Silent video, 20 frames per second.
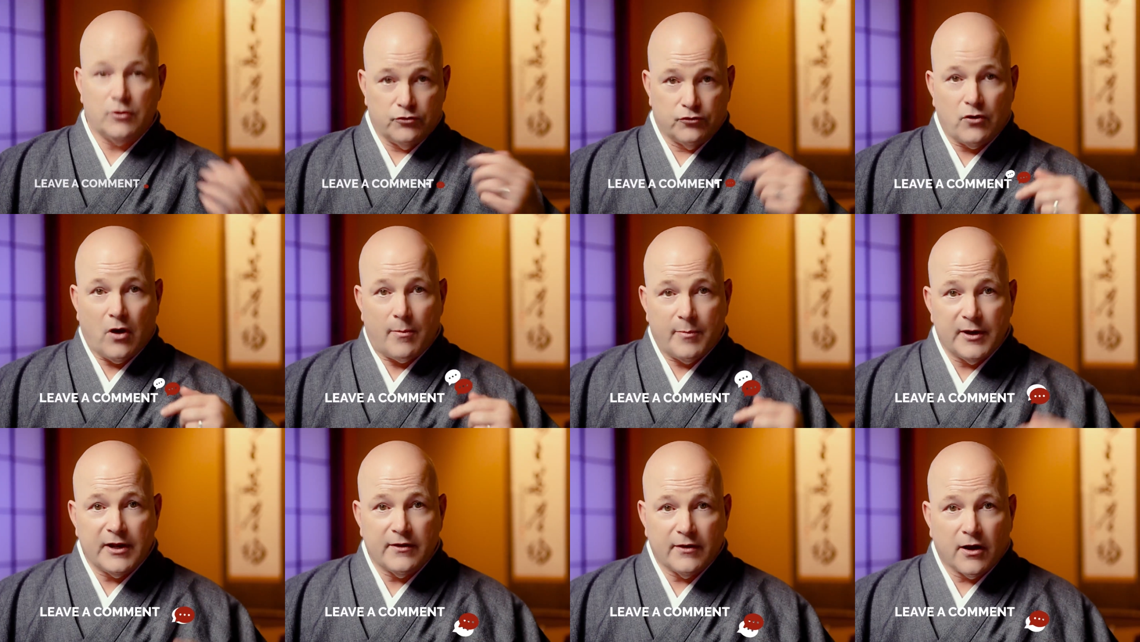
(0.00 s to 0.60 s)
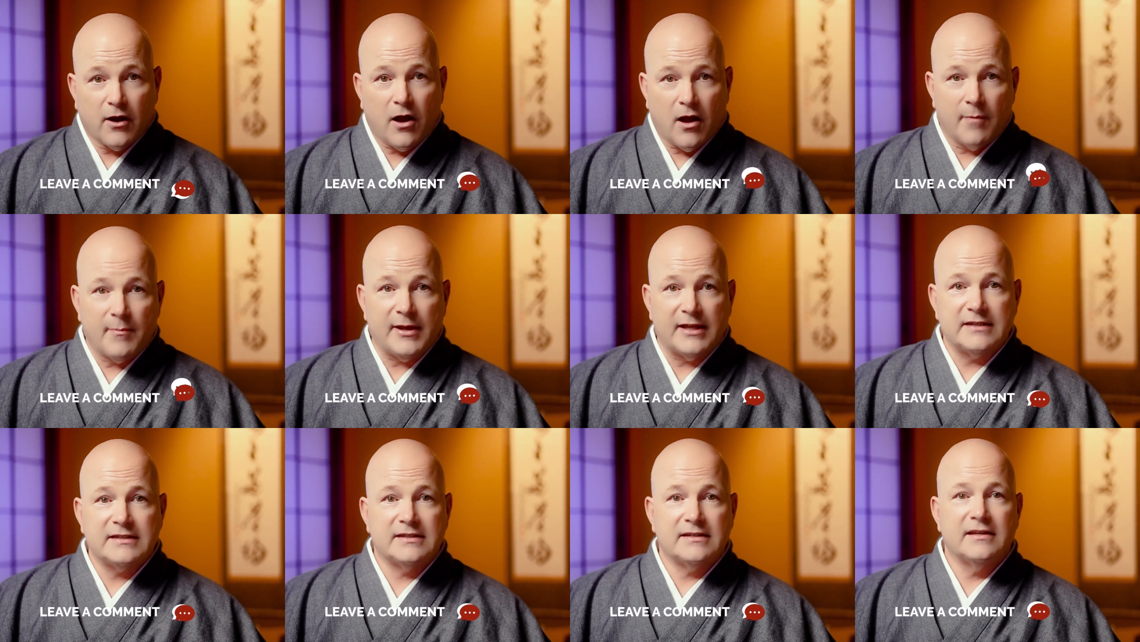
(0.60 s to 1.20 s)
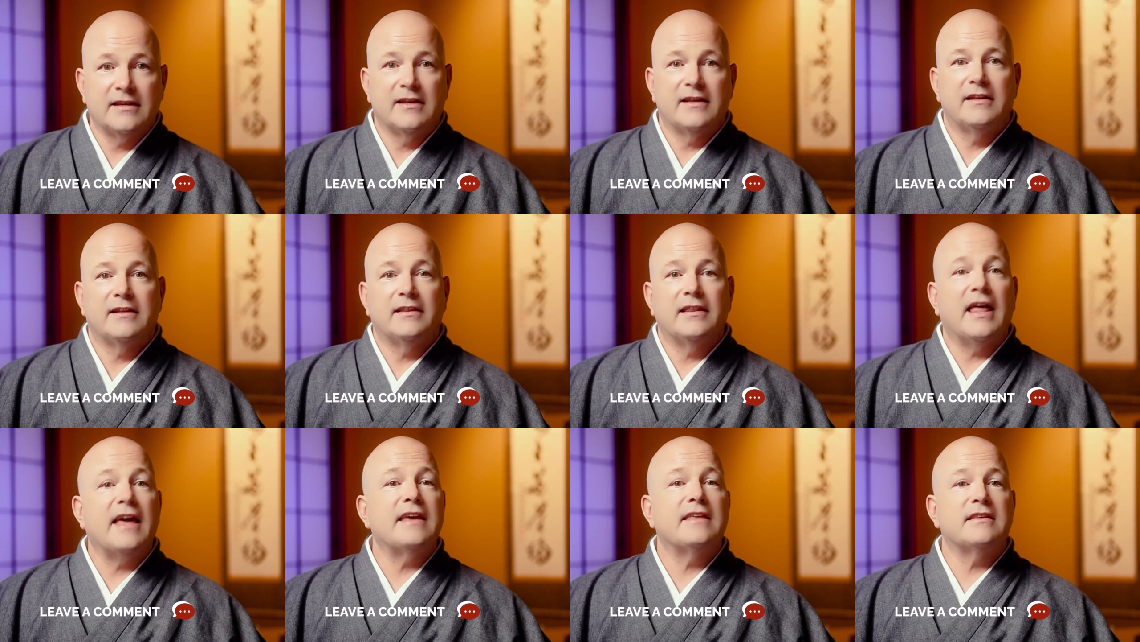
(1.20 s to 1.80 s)
Drop it in the comments.
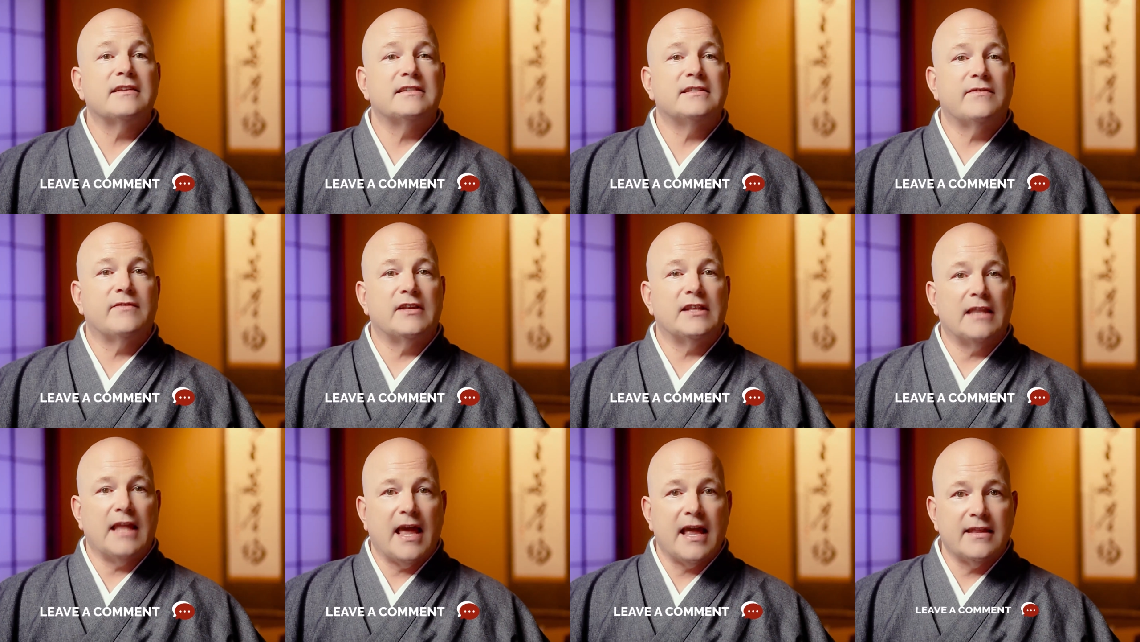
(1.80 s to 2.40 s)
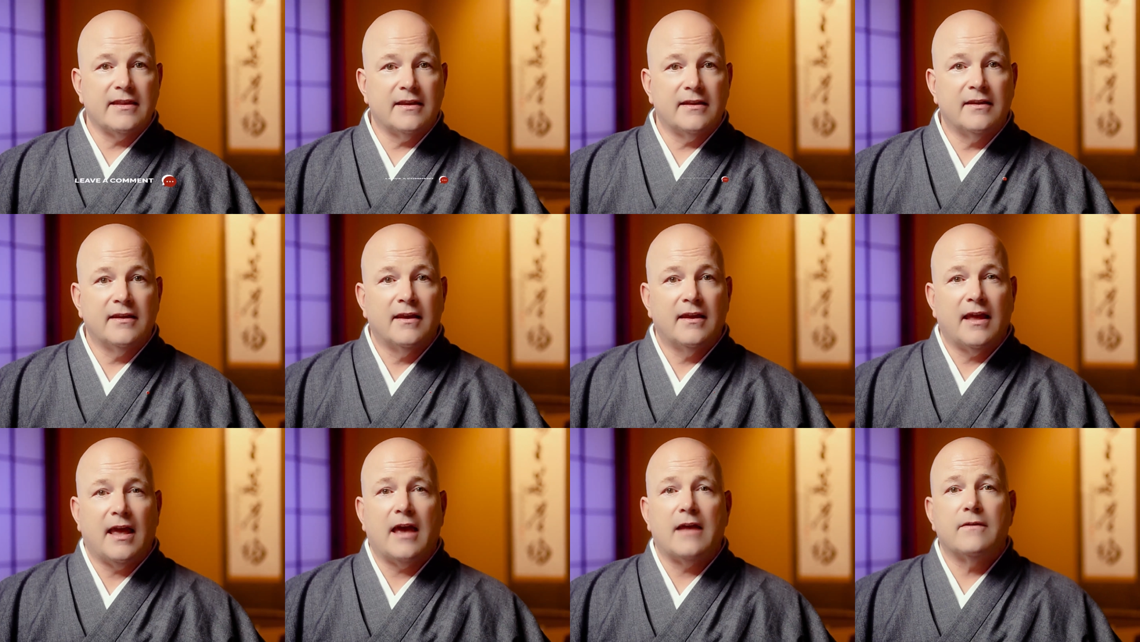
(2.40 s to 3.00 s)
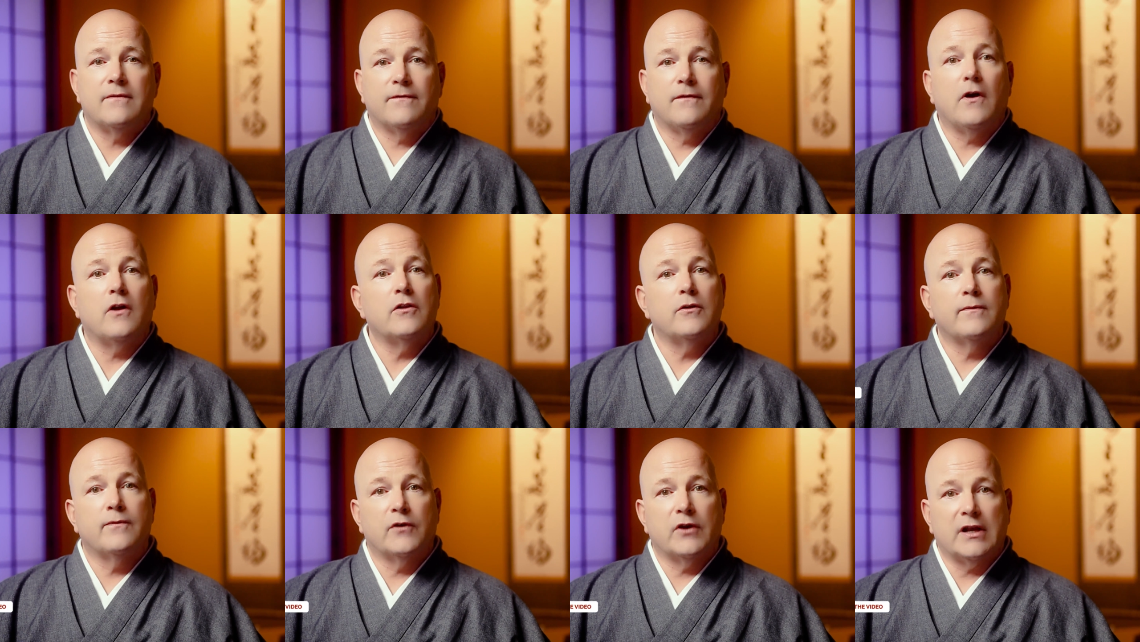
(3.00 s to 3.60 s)
Like this if it landed, and
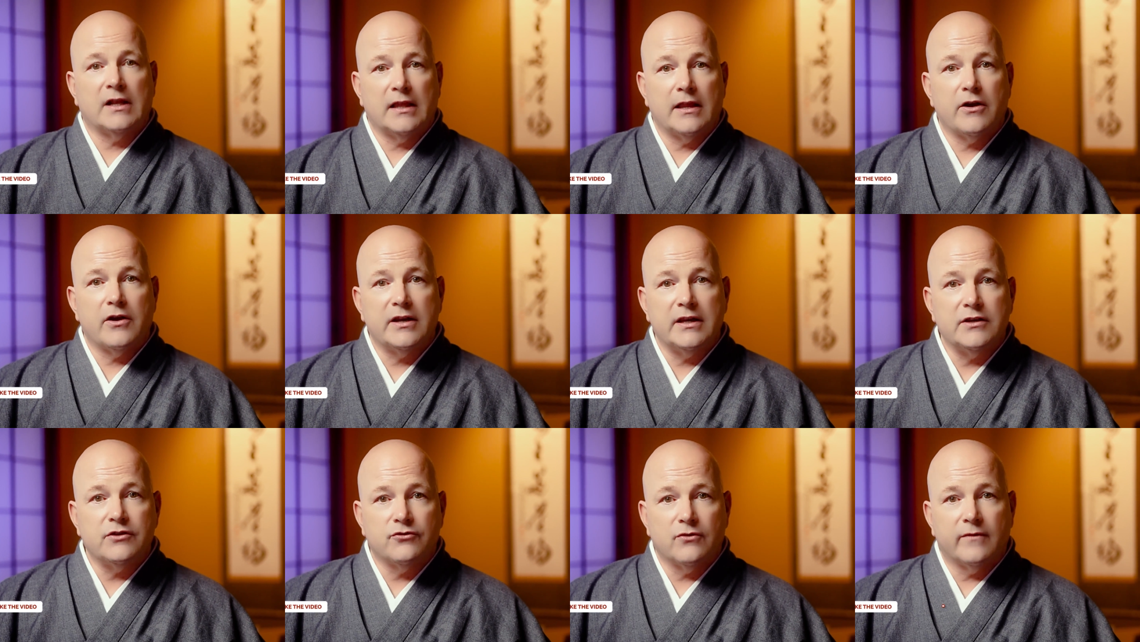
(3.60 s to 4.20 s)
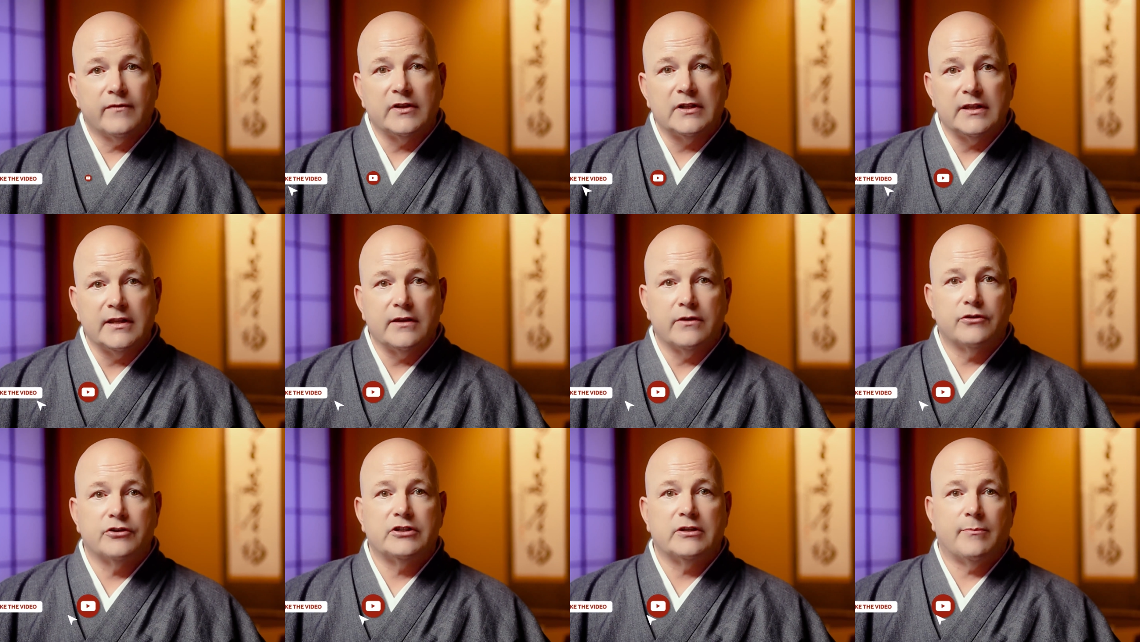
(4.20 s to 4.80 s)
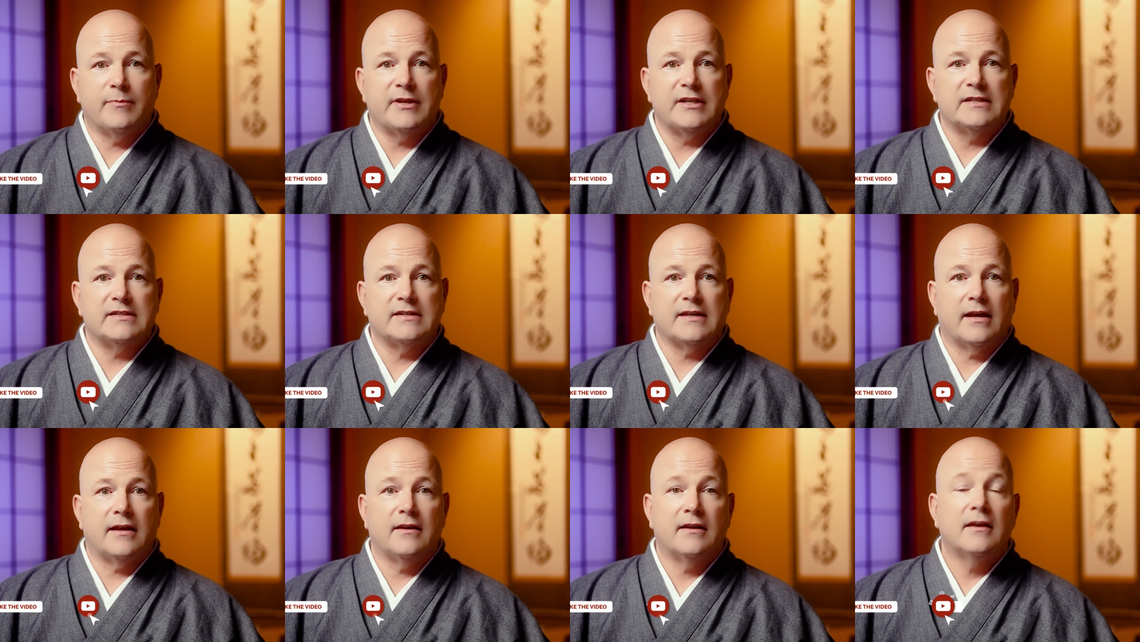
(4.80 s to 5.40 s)
follow for clarity-driven leadership
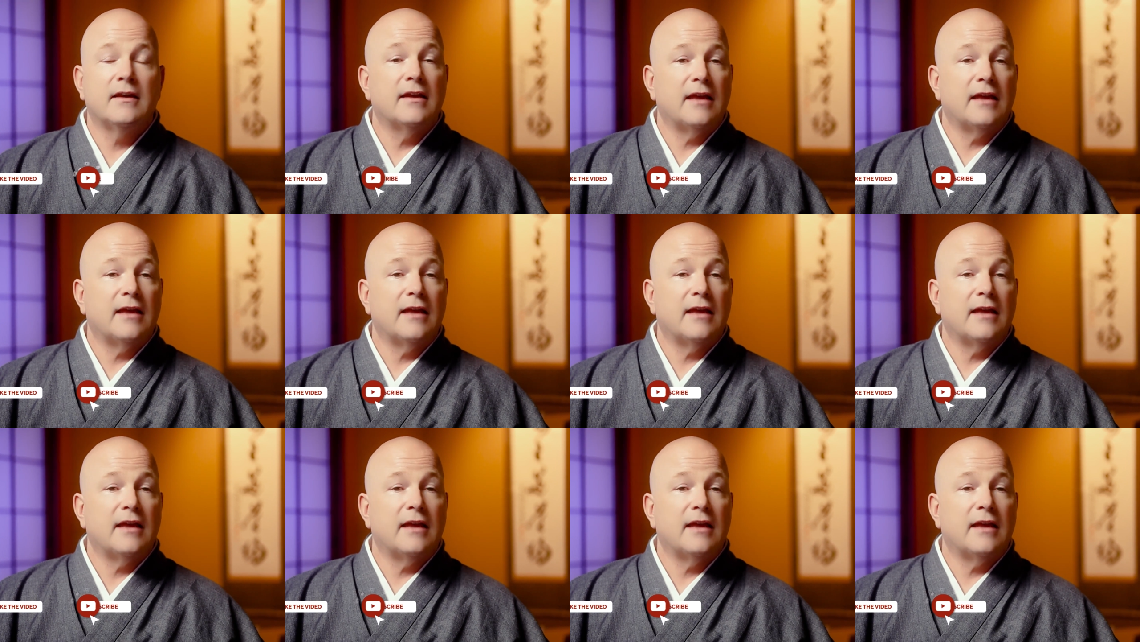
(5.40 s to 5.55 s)
insight.